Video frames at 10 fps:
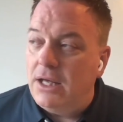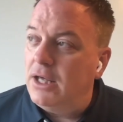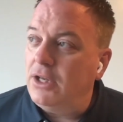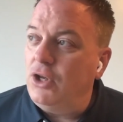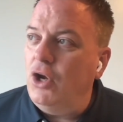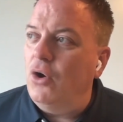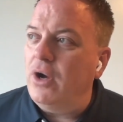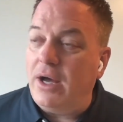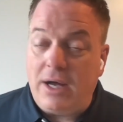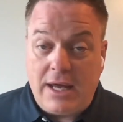
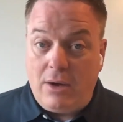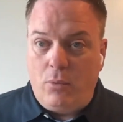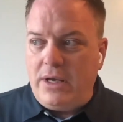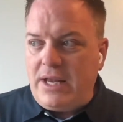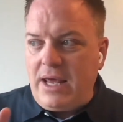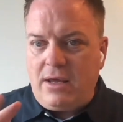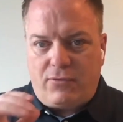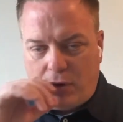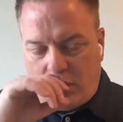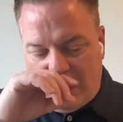Again, we take
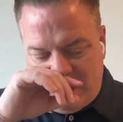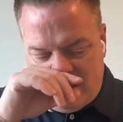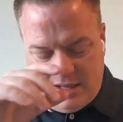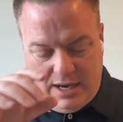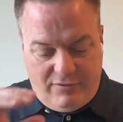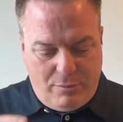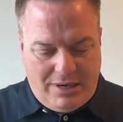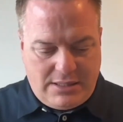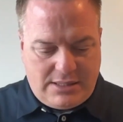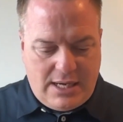it for granted that
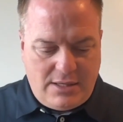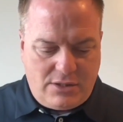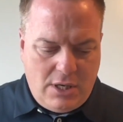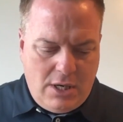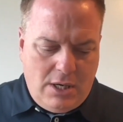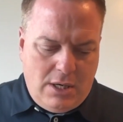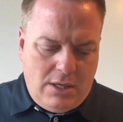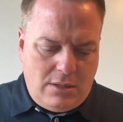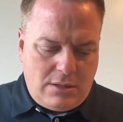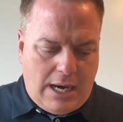everybody says,
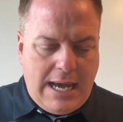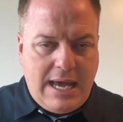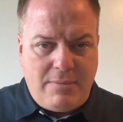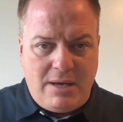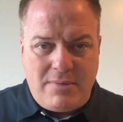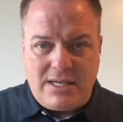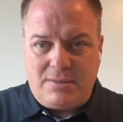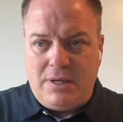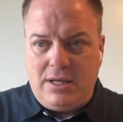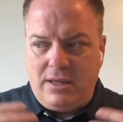I am
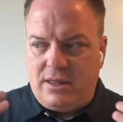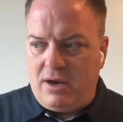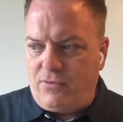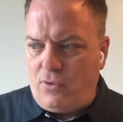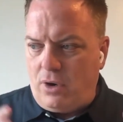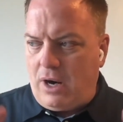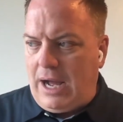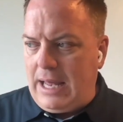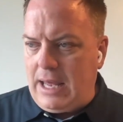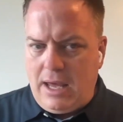MSP, therefore
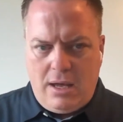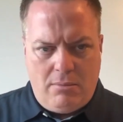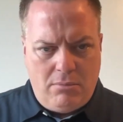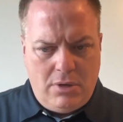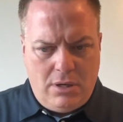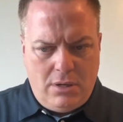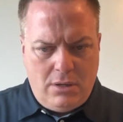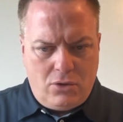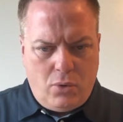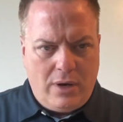I am
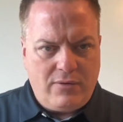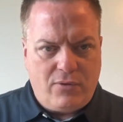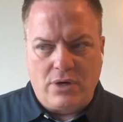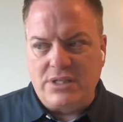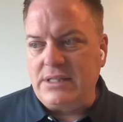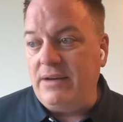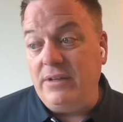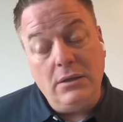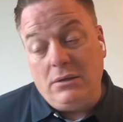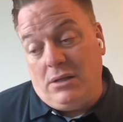24/7.